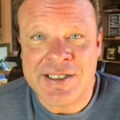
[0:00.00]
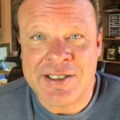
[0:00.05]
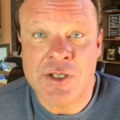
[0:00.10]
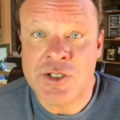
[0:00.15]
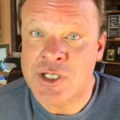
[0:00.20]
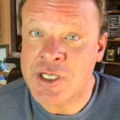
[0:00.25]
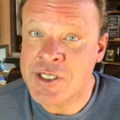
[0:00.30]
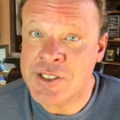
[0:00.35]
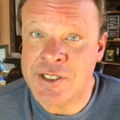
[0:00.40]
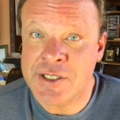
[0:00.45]

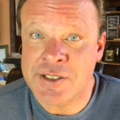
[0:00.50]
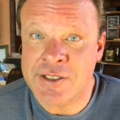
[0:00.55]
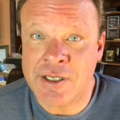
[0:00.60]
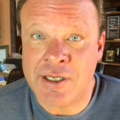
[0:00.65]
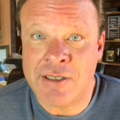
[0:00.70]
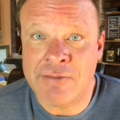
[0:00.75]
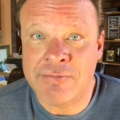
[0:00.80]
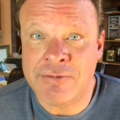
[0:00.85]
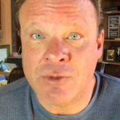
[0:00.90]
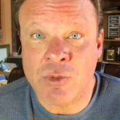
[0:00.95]
Jesus,
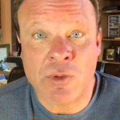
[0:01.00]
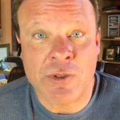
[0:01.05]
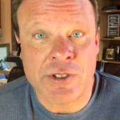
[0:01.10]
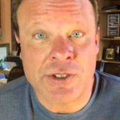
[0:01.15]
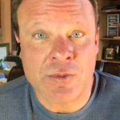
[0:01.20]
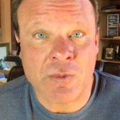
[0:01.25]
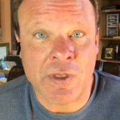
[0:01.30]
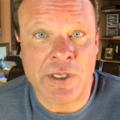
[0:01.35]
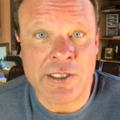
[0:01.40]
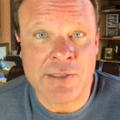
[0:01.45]
of
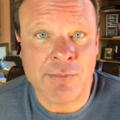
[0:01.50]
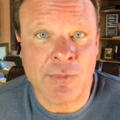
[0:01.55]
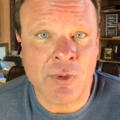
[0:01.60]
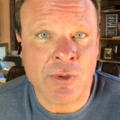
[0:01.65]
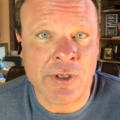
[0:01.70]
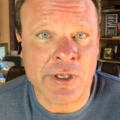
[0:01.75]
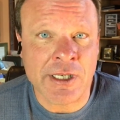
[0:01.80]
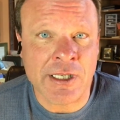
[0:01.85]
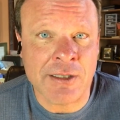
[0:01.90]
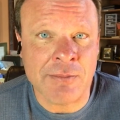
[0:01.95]
course, was
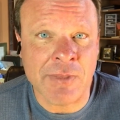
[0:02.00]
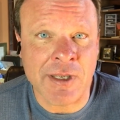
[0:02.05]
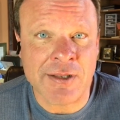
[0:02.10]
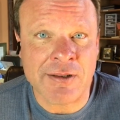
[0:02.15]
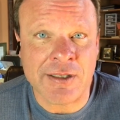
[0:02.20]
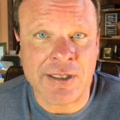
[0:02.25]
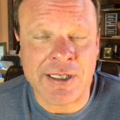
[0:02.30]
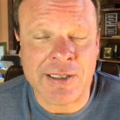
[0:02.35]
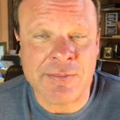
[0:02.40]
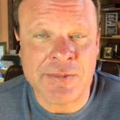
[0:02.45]
born in
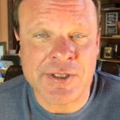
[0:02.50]
Bethlehem.